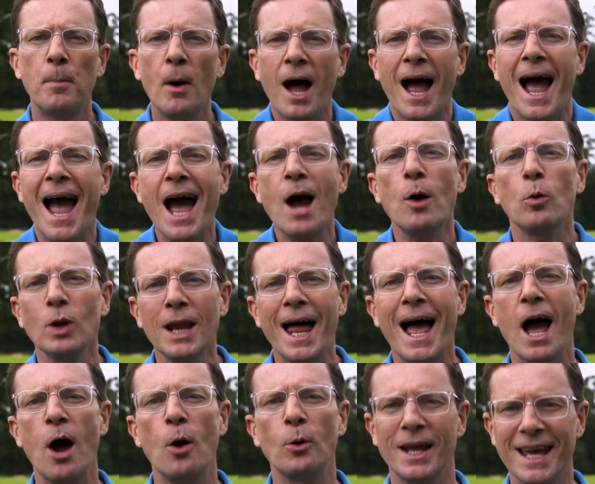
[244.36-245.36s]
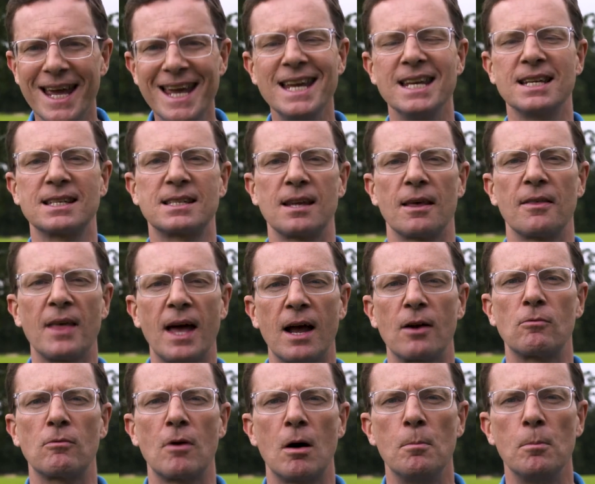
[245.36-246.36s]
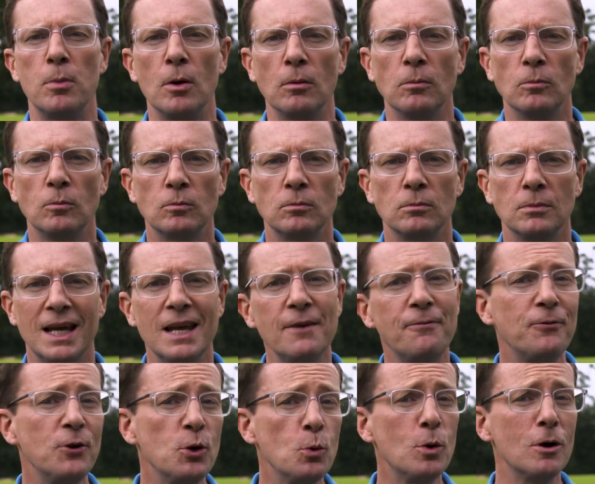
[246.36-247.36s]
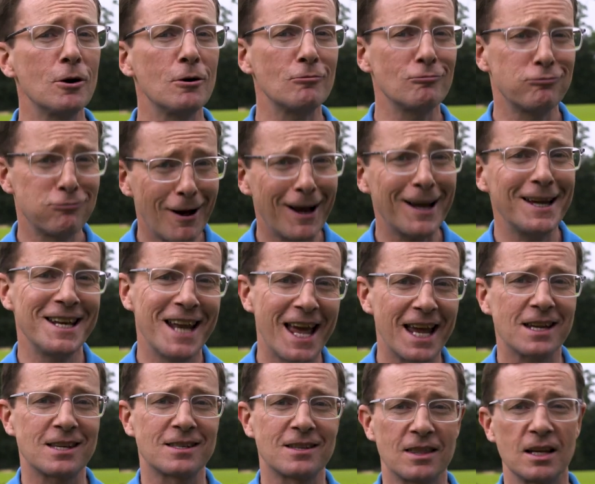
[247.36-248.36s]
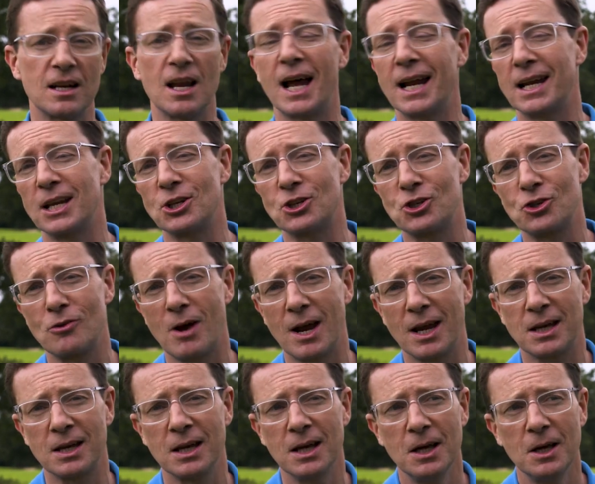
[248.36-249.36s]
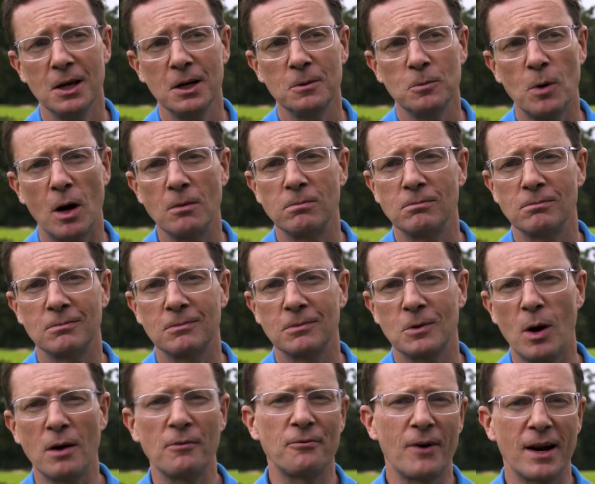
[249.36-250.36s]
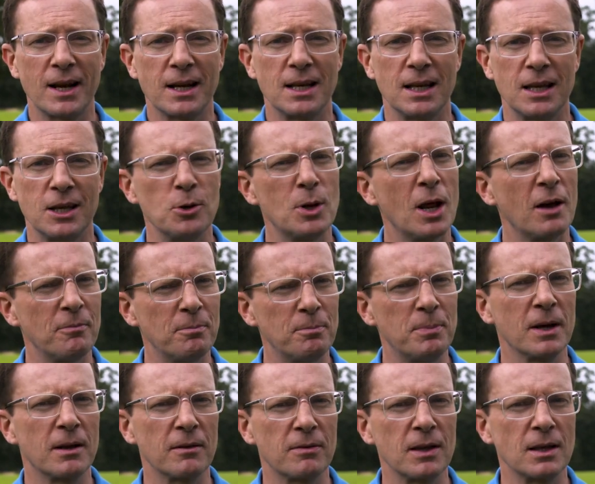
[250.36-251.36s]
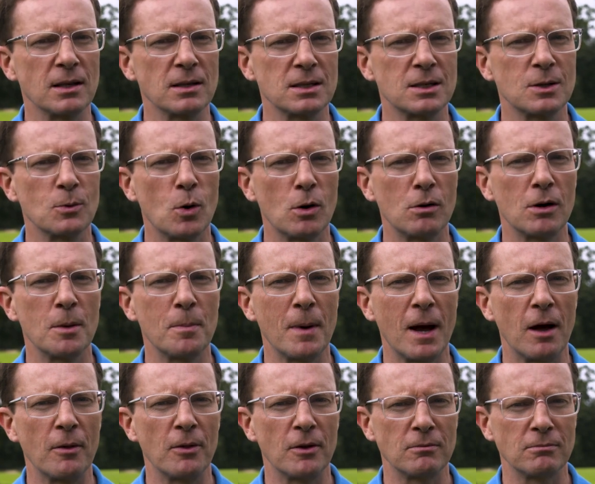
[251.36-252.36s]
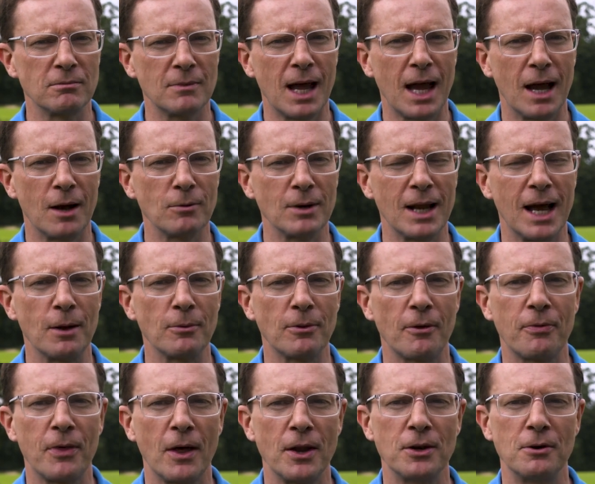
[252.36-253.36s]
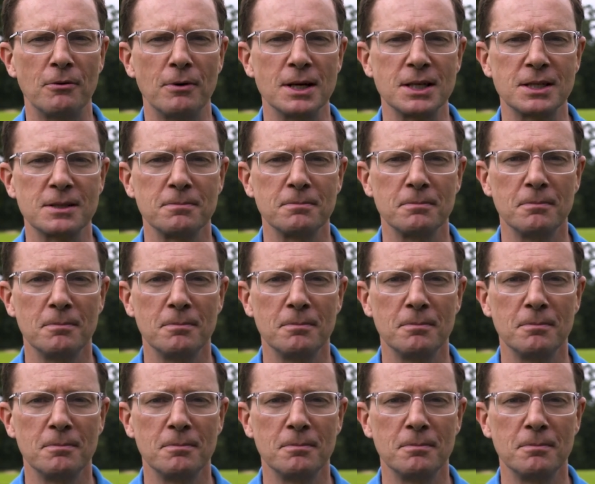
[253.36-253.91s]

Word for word: But how loud is that rumble? If you were right next to the lightning strike, well, quite frankly, you'd have bigger things to worry about than how loud the thunder is.